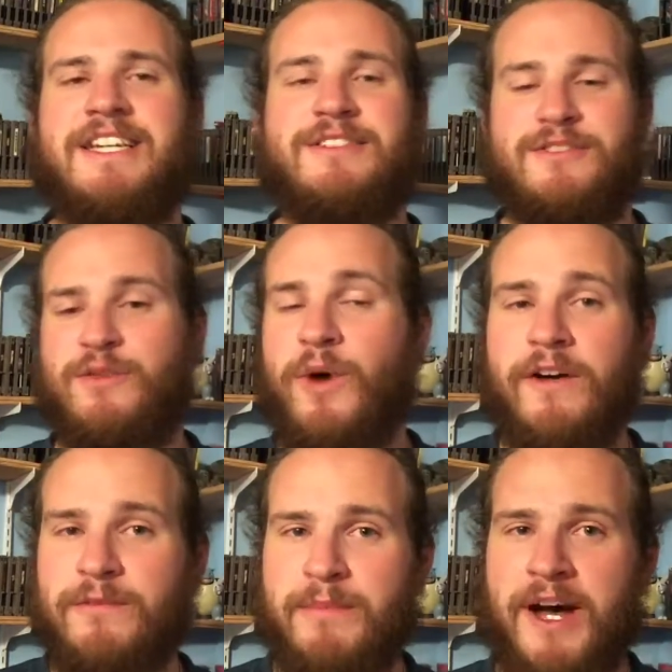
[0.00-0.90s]
It's
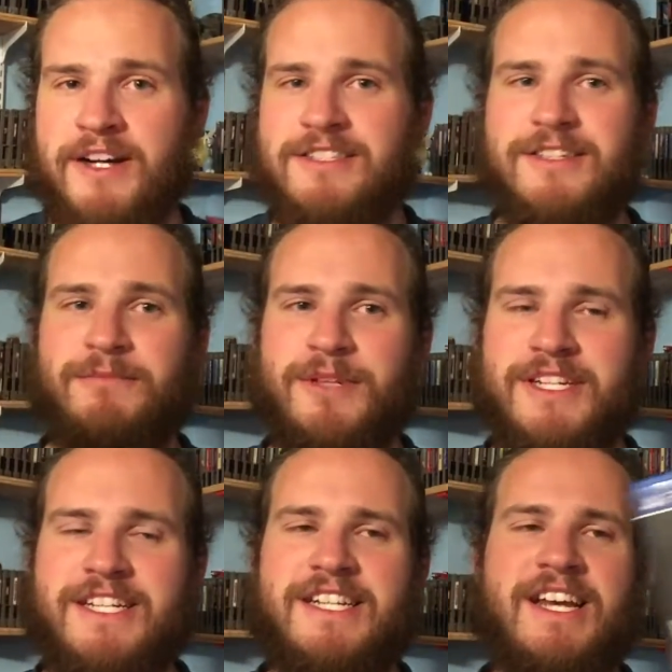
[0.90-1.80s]
$12
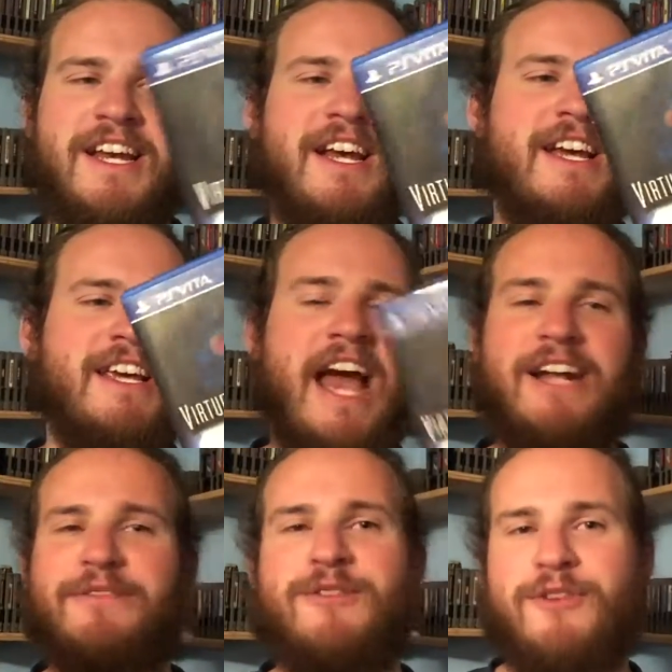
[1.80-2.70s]
complete.
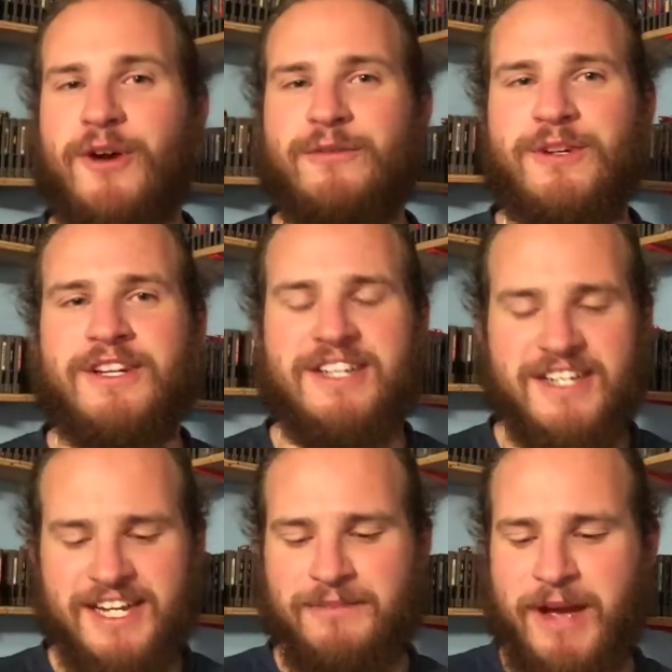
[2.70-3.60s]
Kind of a joke,
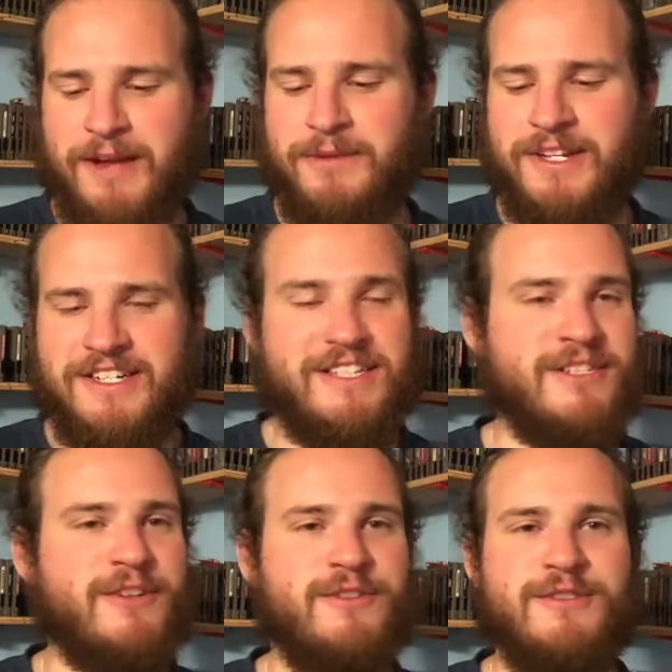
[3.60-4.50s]
in my opinion.
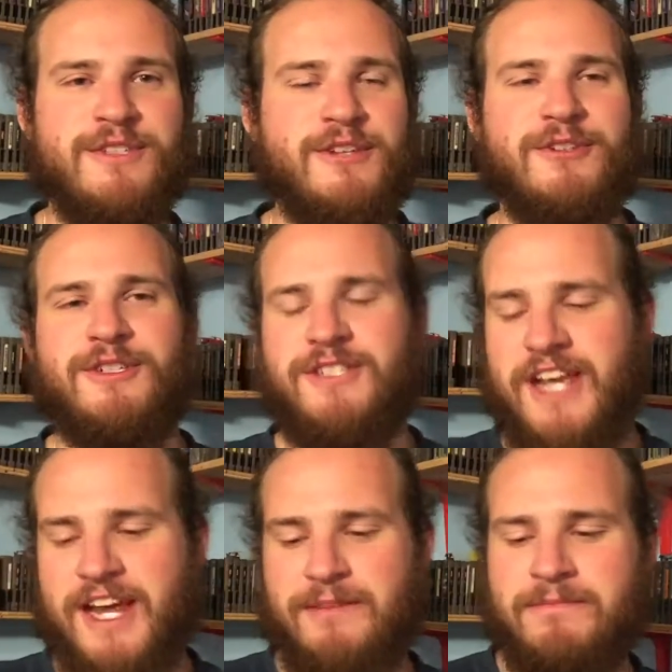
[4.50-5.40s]
It's such a good
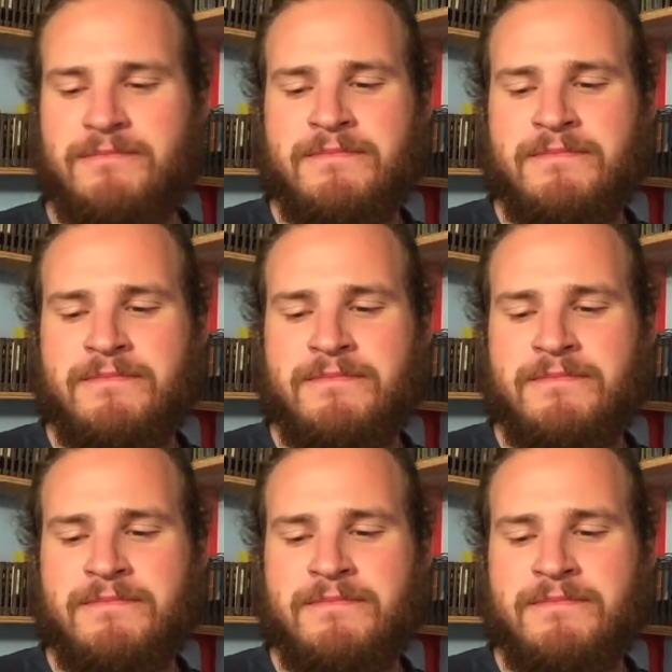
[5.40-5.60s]
game.